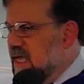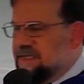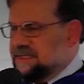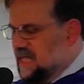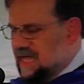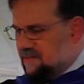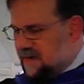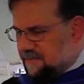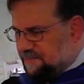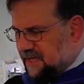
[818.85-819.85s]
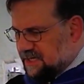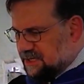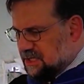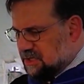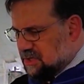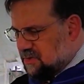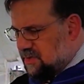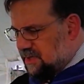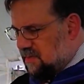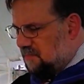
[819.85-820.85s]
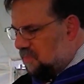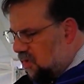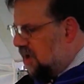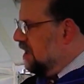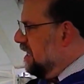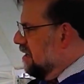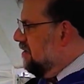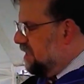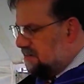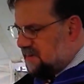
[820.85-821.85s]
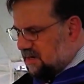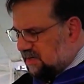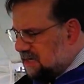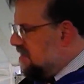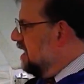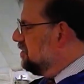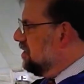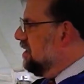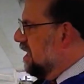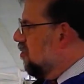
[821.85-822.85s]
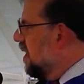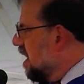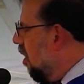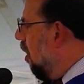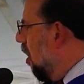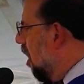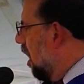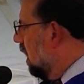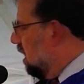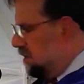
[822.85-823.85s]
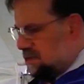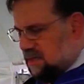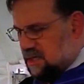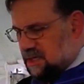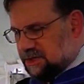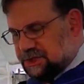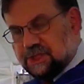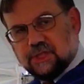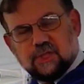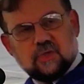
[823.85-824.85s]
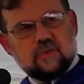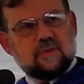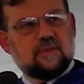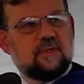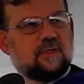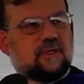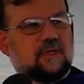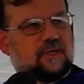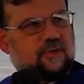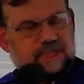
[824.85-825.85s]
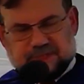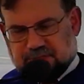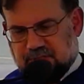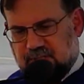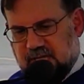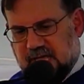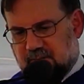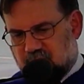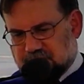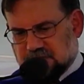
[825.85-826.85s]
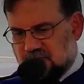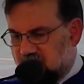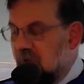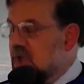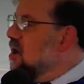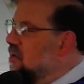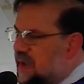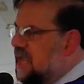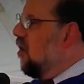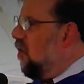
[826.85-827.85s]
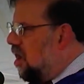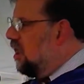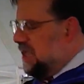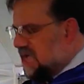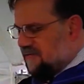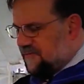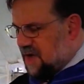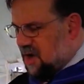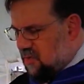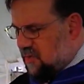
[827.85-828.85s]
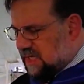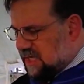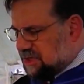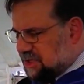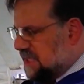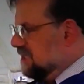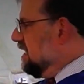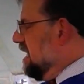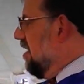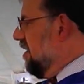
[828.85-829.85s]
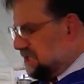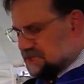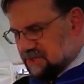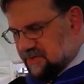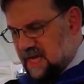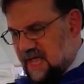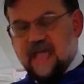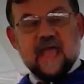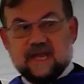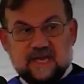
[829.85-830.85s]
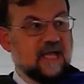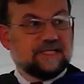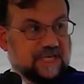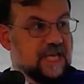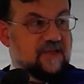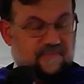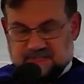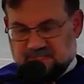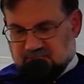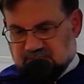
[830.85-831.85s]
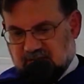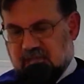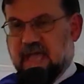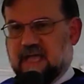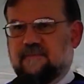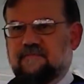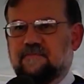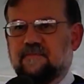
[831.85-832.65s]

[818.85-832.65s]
It's not my place to do more here than merely mention that we all, Jew, Christian, and Muslim, we all have co-religionists in our history, and yes, even today,